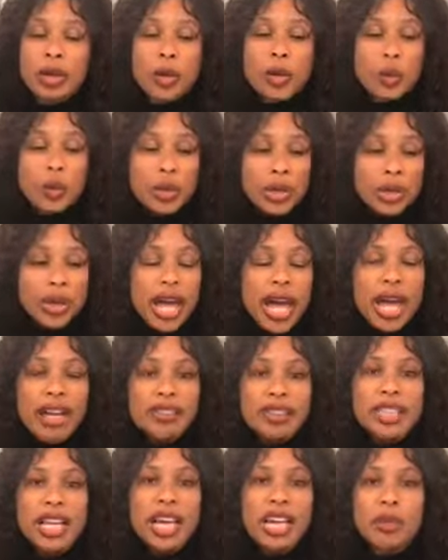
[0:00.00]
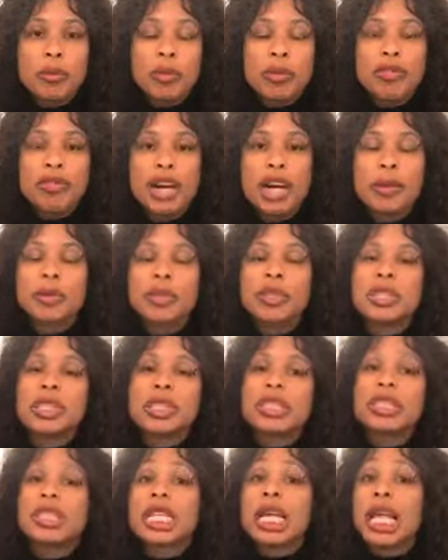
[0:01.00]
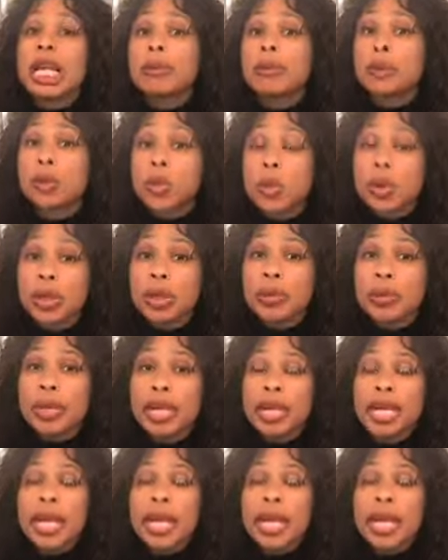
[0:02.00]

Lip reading: When you have soluble fiber, since it's not absorbed